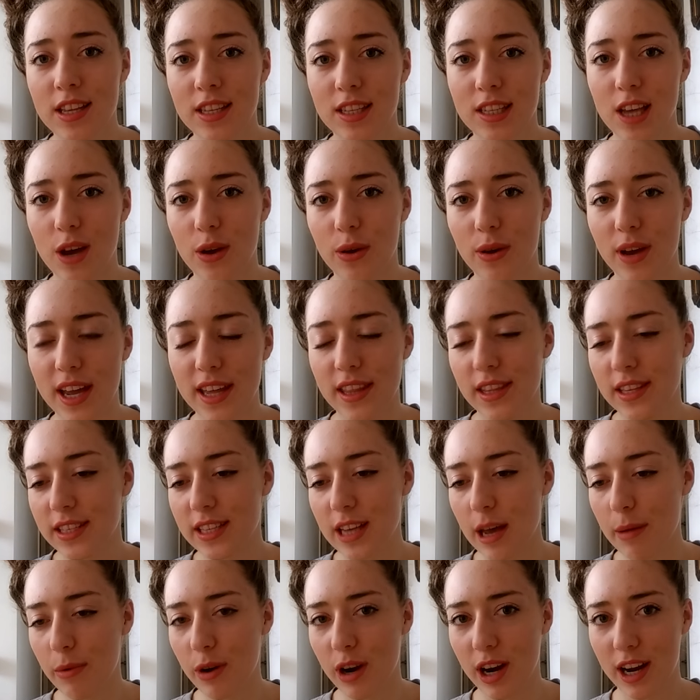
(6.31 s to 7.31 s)
So in the
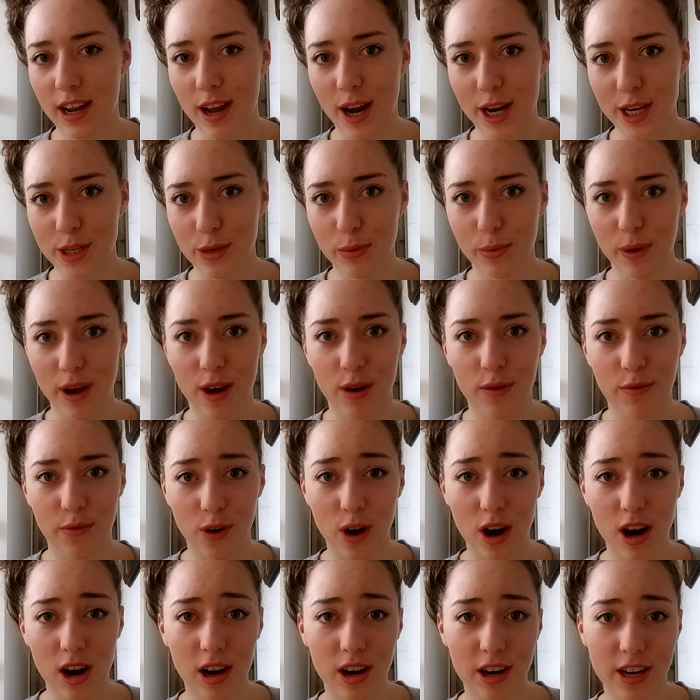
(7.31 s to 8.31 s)
summer I like to wear a
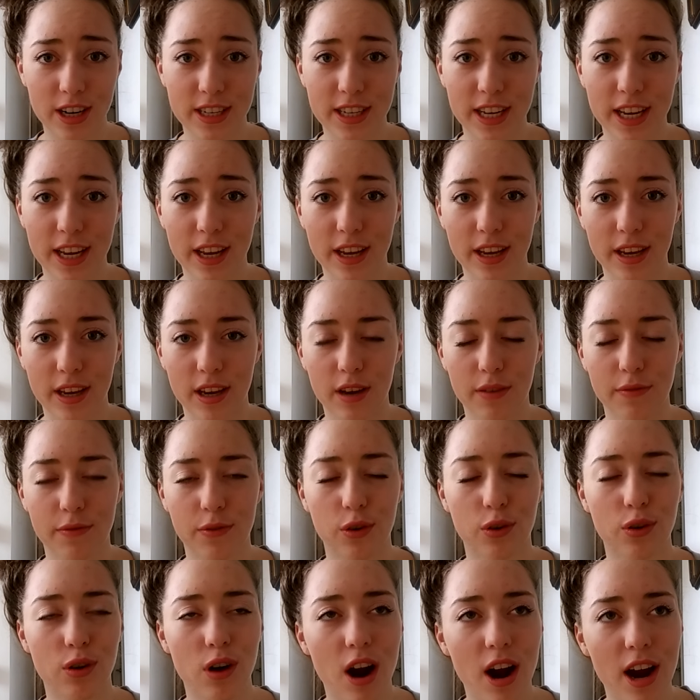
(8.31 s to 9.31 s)

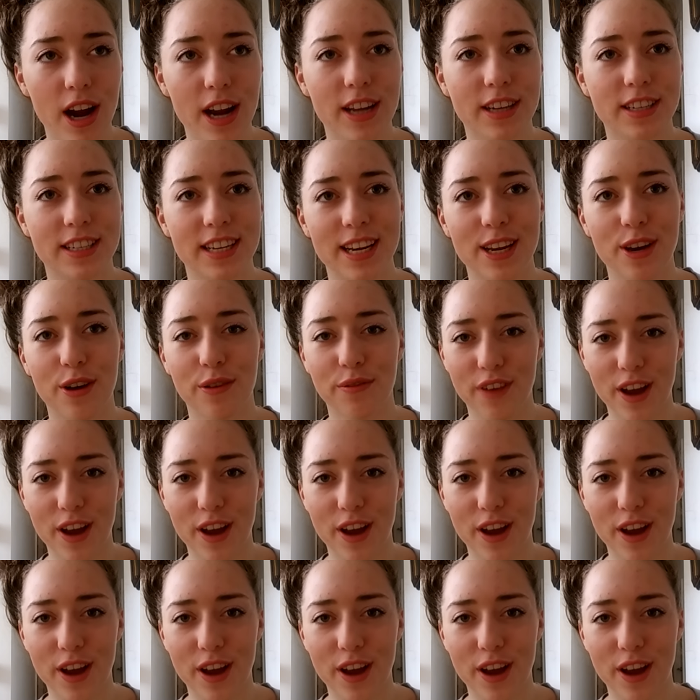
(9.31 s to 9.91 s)
variety